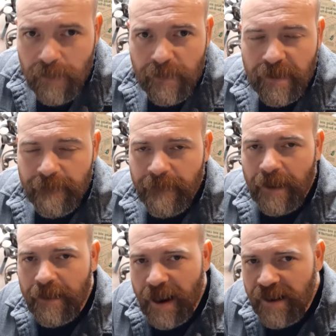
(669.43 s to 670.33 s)
But the
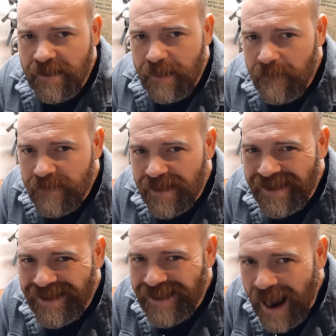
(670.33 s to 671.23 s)
foundation of
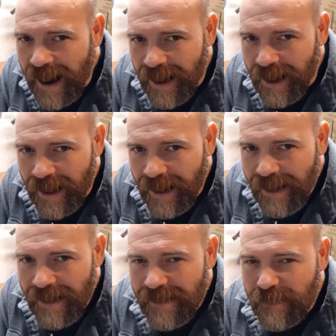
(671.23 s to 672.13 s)
society
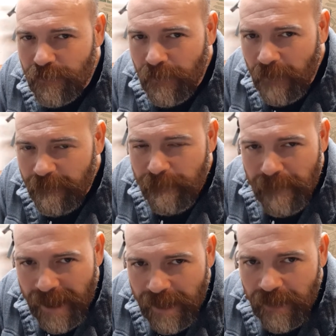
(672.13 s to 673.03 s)
is rough
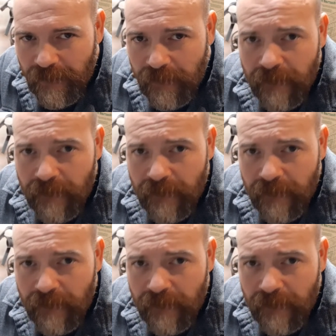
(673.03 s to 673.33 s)
men